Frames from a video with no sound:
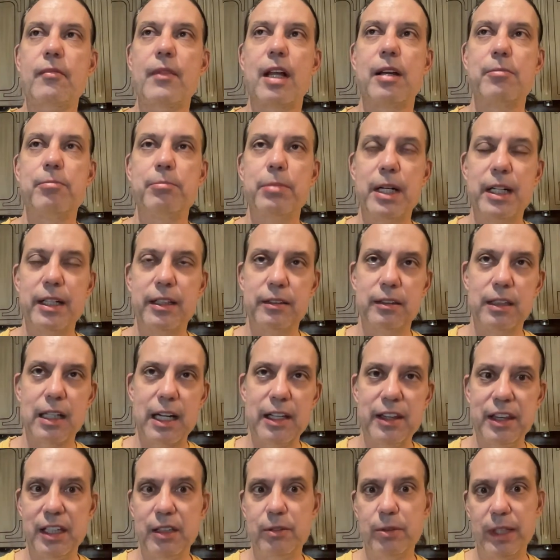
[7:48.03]
But I
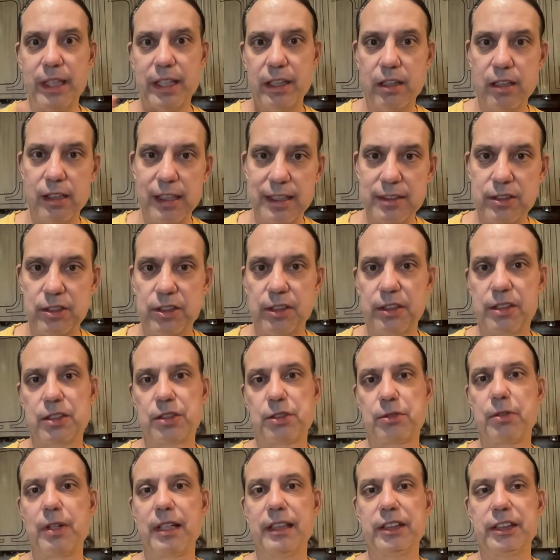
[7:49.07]
think we can all answer this
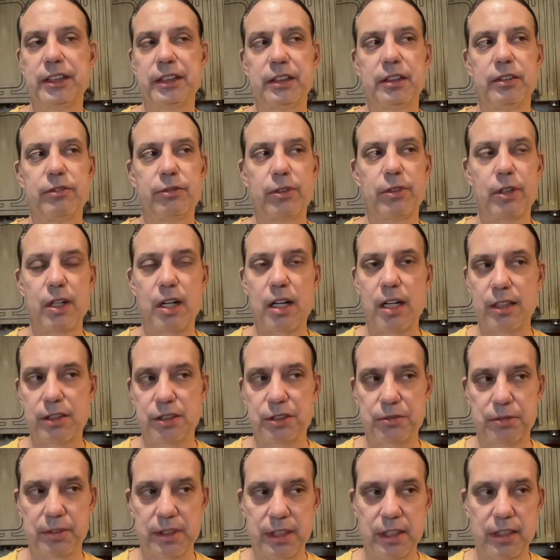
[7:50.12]
question if we're
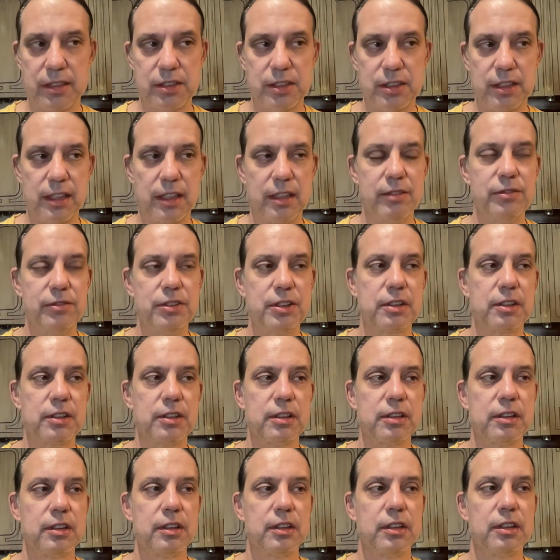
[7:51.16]
honest with ourselves,
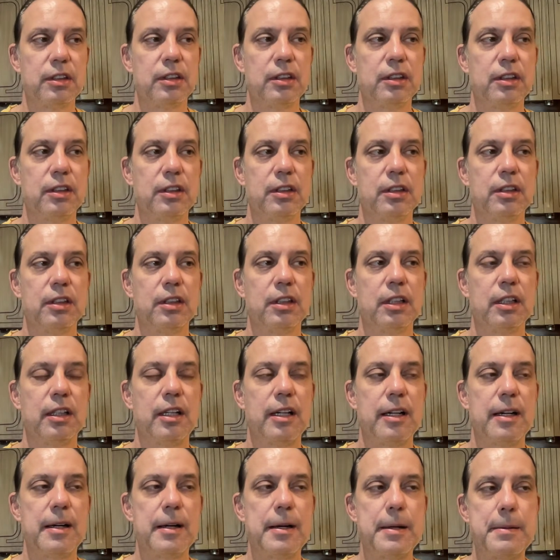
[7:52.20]

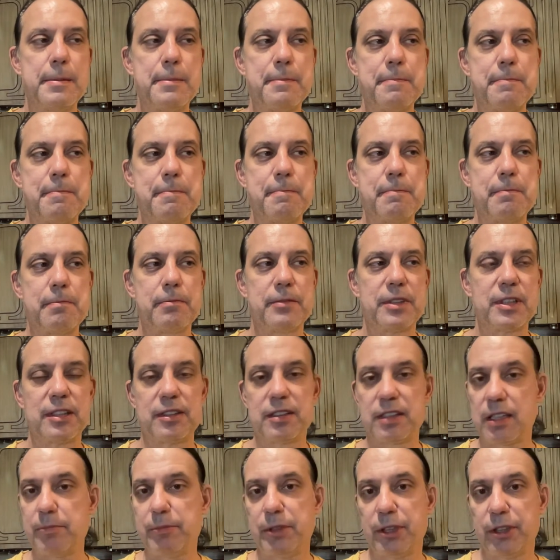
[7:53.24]
to
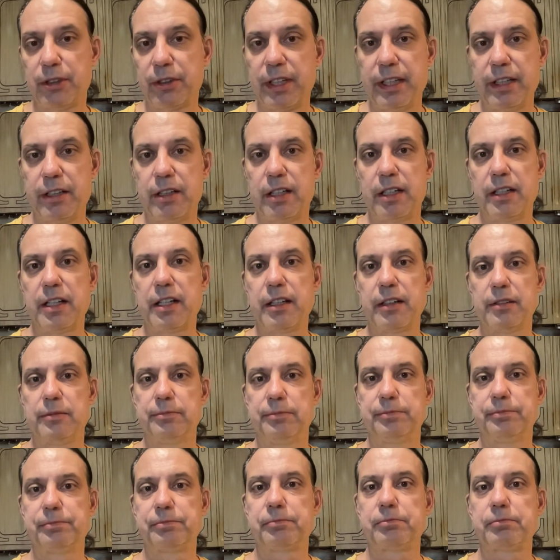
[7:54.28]
some degree or another.
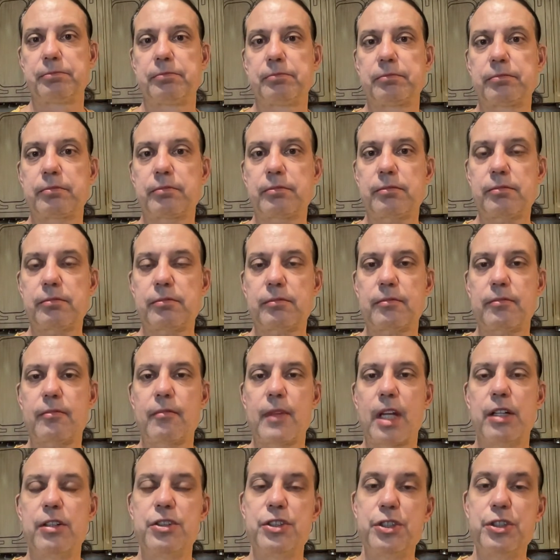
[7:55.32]

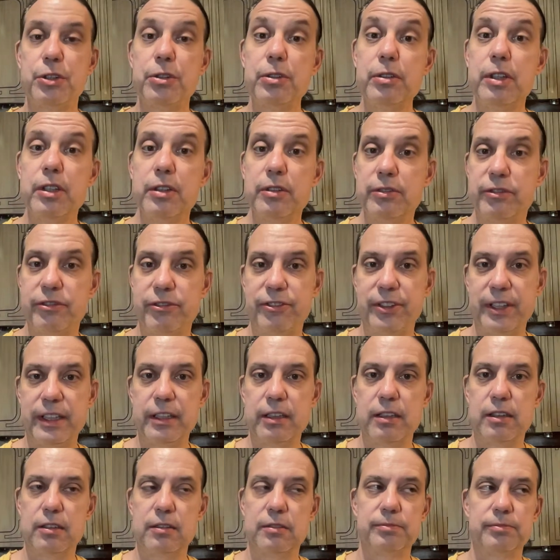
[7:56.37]
Do you
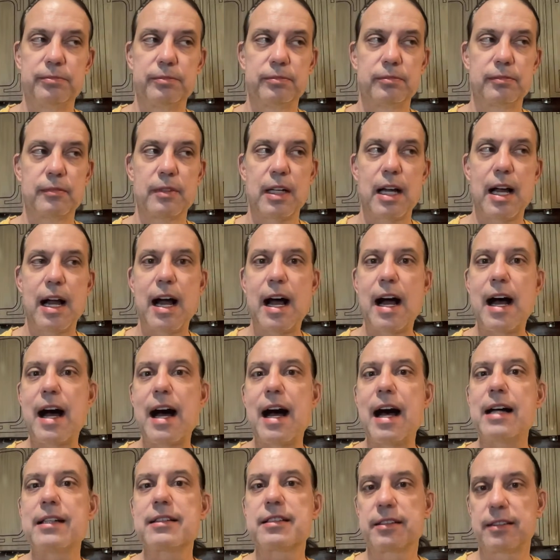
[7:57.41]
feel
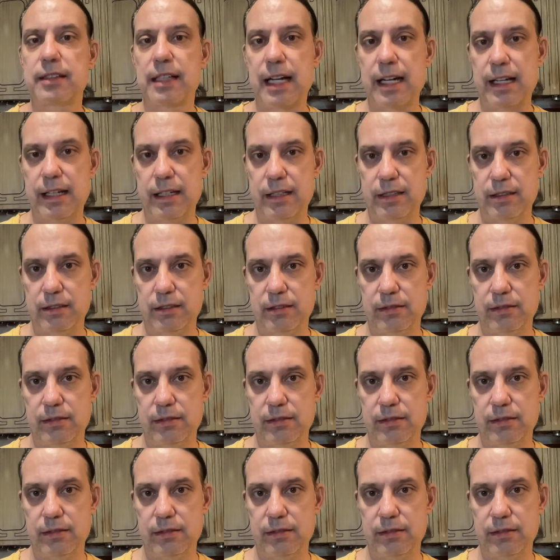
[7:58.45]
hostile?